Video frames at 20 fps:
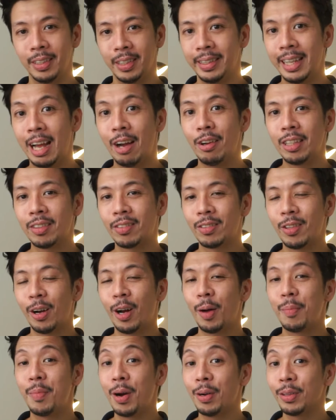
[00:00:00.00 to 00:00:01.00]
now let's talk
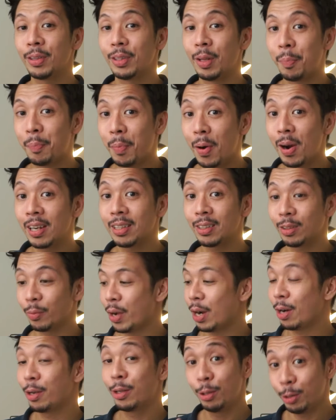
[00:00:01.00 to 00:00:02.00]
about the part
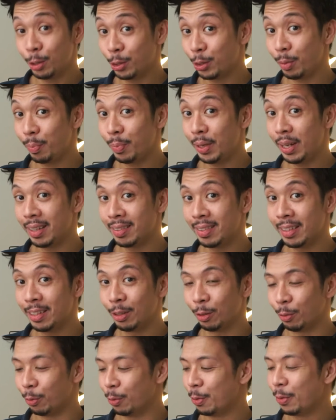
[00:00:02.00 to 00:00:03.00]
where you should be
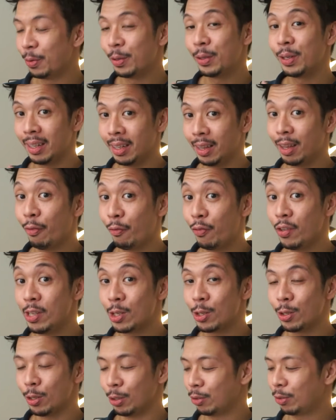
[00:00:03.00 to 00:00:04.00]
listening to the
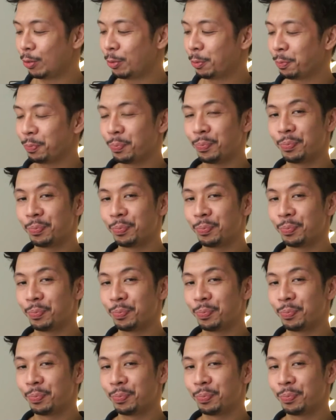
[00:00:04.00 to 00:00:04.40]
features.